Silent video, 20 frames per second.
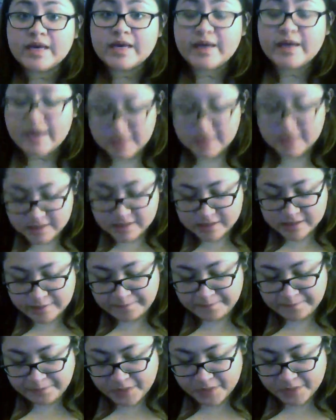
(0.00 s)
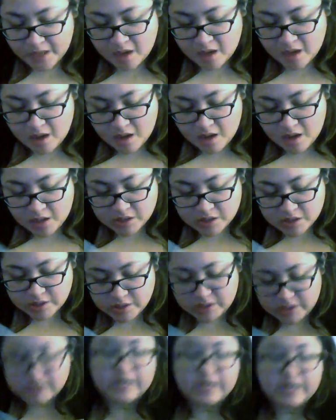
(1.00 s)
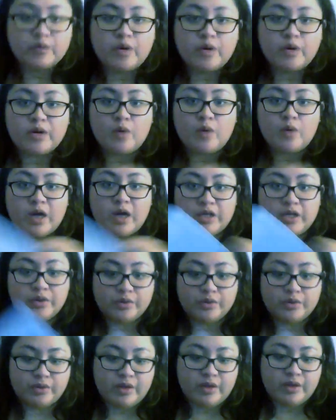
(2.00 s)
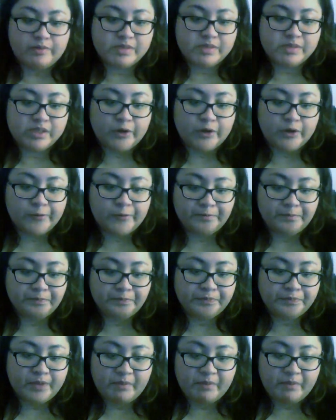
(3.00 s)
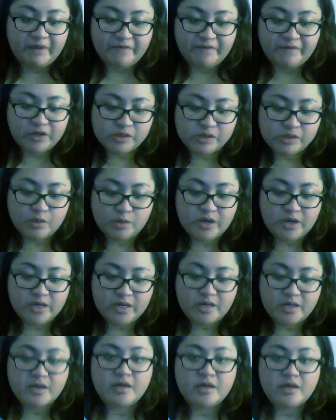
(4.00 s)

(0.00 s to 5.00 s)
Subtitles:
I guess. So I just kind of want to walk you through them. So my first one,